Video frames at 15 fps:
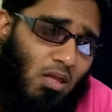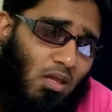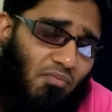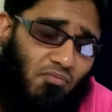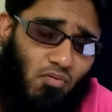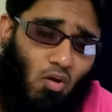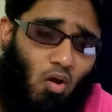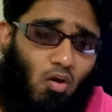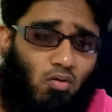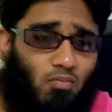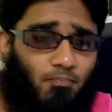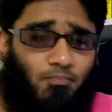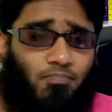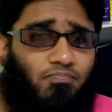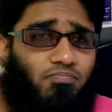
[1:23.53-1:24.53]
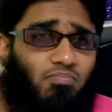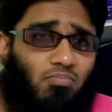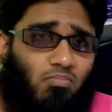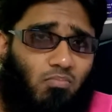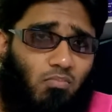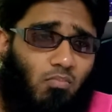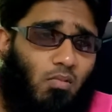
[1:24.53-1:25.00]
if not
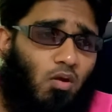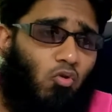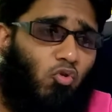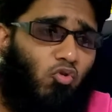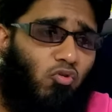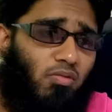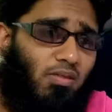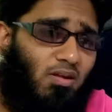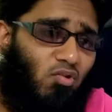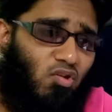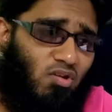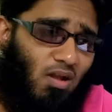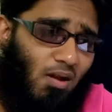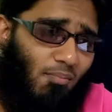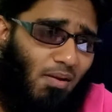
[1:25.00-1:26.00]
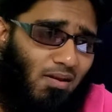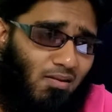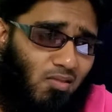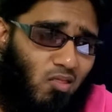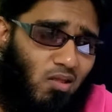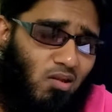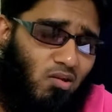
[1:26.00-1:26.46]
go to c sharp and
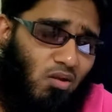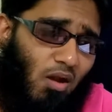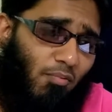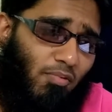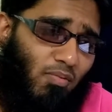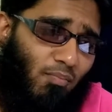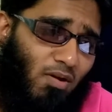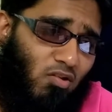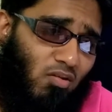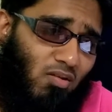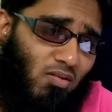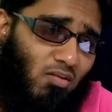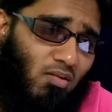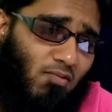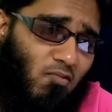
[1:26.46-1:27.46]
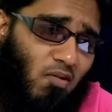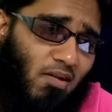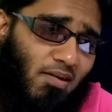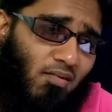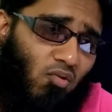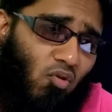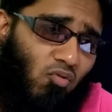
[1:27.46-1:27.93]
c sharp is much easier to
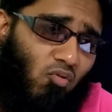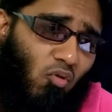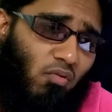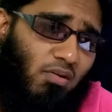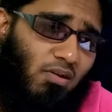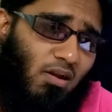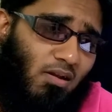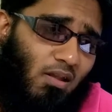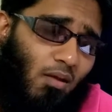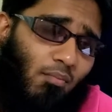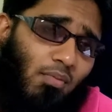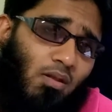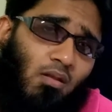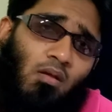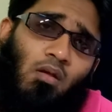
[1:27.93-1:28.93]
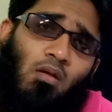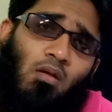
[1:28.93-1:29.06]
learn not only that i mean